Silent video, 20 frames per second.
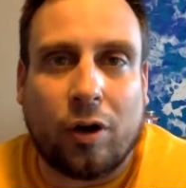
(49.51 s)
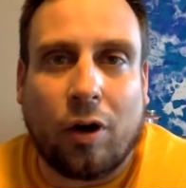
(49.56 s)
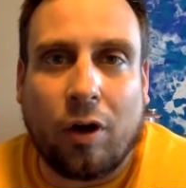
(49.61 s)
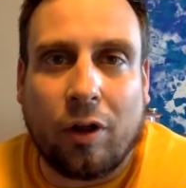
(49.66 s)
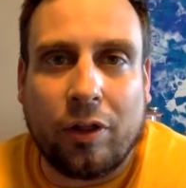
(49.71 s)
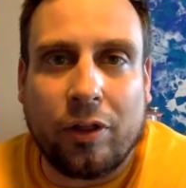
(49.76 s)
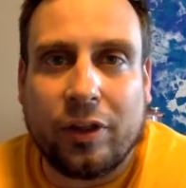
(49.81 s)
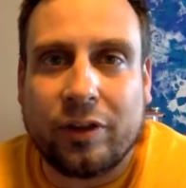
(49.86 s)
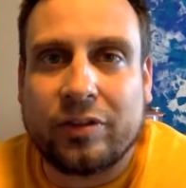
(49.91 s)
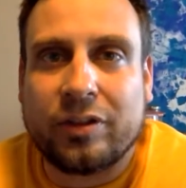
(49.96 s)

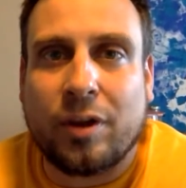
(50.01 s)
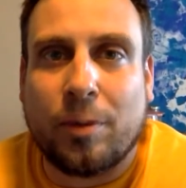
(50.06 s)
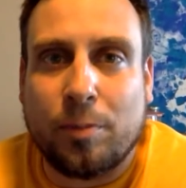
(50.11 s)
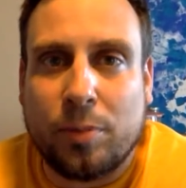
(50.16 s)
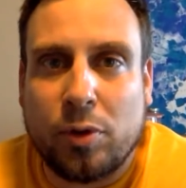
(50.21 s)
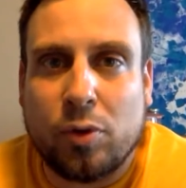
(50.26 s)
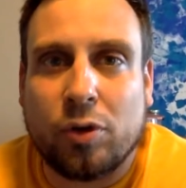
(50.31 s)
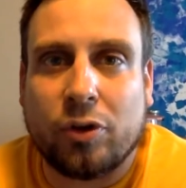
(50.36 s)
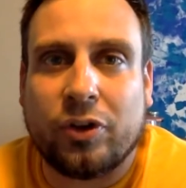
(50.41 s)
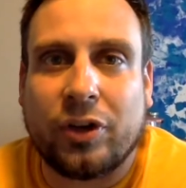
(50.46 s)
All of this
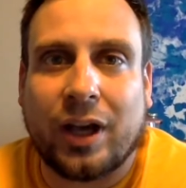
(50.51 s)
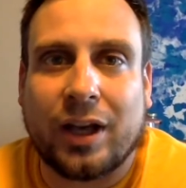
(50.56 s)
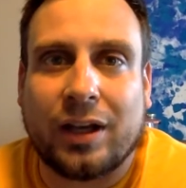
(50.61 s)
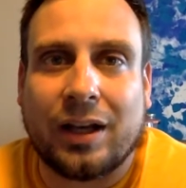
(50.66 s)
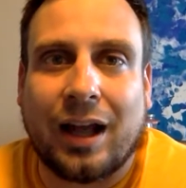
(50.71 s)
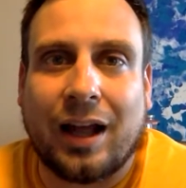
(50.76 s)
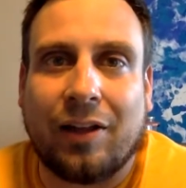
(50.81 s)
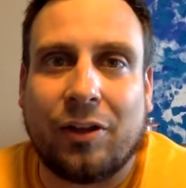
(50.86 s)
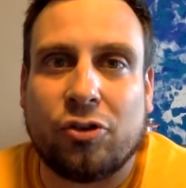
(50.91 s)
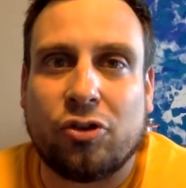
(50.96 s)
computer
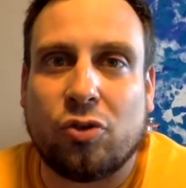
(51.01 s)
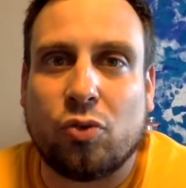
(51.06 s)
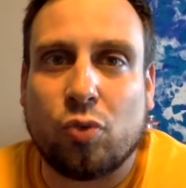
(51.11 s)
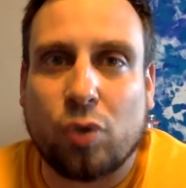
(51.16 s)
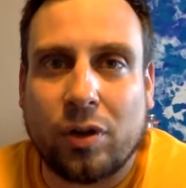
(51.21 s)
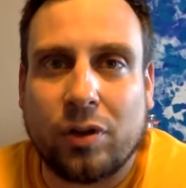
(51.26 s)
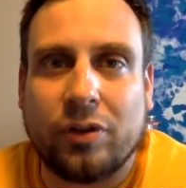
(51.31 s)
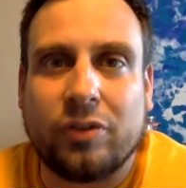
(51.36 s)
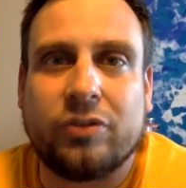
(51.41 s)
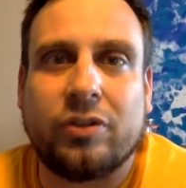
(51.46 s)
technology
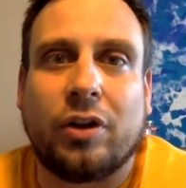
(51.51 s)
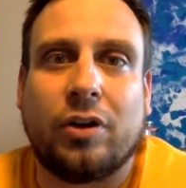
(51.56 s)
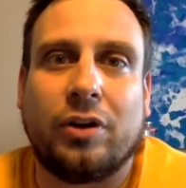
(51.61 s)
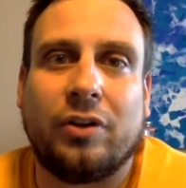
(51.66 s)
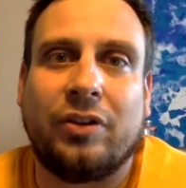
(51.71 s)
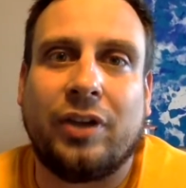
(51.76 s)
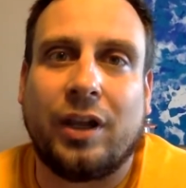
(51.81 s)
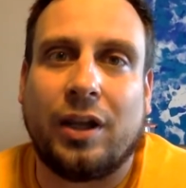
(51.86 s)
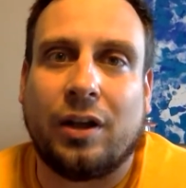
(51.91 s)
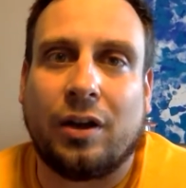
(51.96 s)
really started
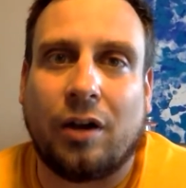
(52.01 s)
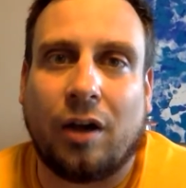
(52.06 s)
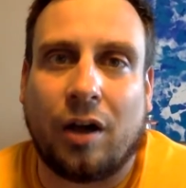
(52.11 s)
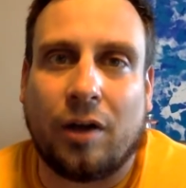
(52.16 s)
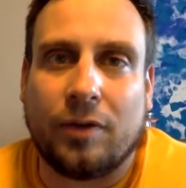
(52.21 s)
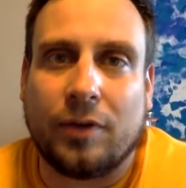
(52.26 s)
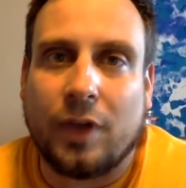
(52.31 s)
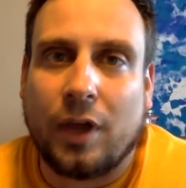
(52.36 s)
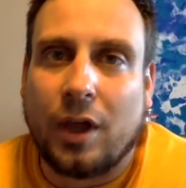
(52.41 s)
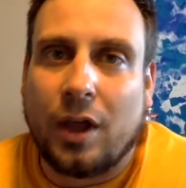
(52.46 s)
taking
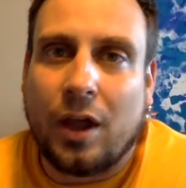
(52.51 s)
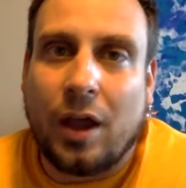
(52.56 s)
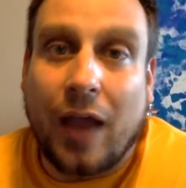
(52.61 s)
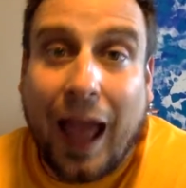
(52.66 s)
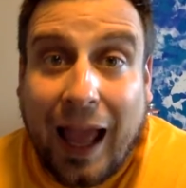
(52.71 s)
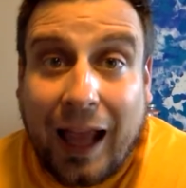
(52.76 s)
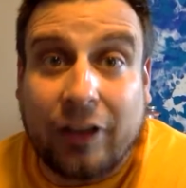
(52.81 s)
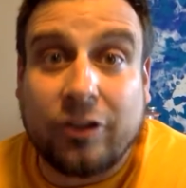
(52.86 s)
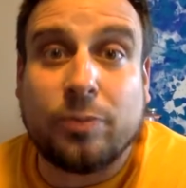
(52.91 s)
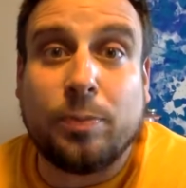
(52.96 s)
off
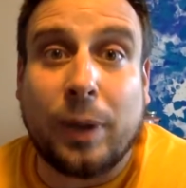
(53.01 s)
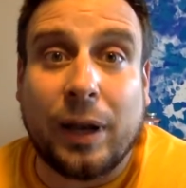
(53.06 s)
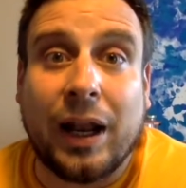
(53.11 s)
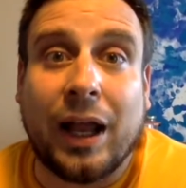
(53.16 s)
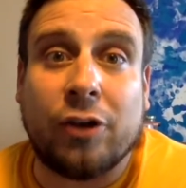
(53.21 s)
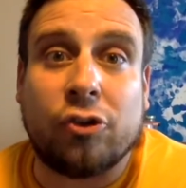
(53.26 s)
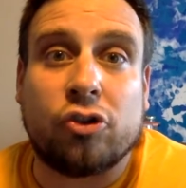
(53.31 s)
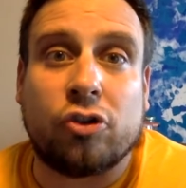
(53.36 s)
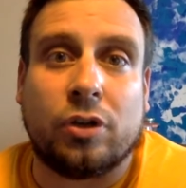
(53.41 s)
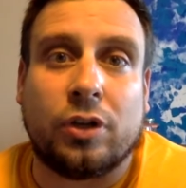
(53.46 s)

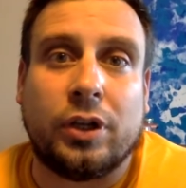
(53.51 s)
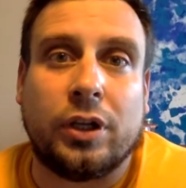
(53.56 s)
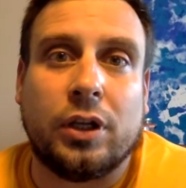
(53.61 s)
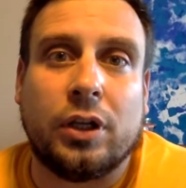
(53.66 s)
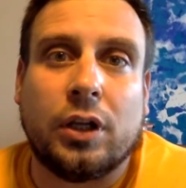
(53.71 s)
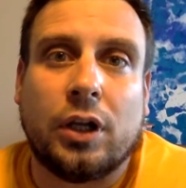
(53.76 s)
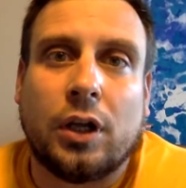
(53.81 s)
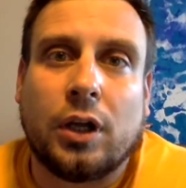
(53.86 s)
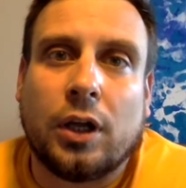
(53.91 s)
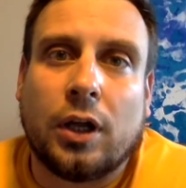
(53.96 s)
exponentially.
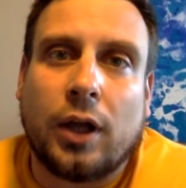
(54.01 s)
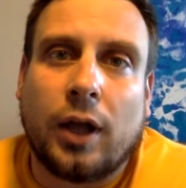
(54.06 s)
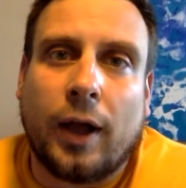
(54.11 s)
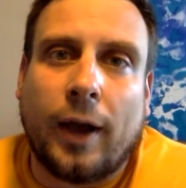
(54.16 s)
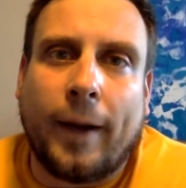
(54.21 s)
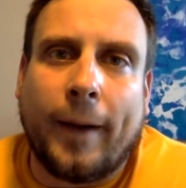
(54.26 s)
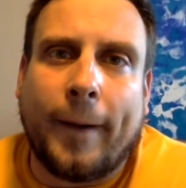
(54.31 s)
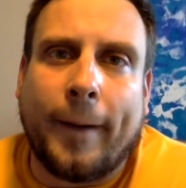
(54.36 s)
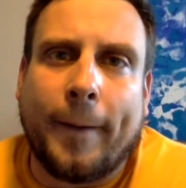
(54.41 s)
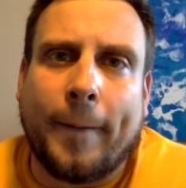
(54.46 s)

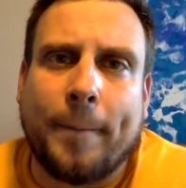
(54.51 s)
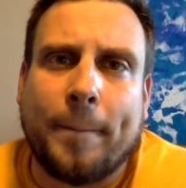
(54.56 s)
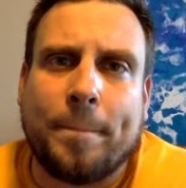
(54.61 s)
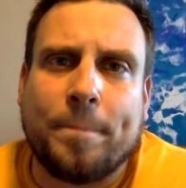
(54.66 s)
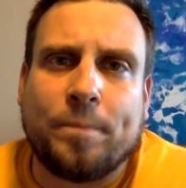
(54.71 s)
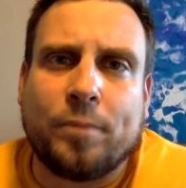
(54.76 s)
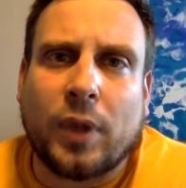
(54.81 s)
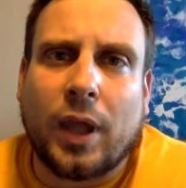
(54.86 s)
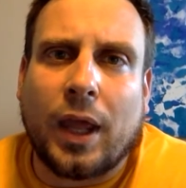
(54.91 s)
Um,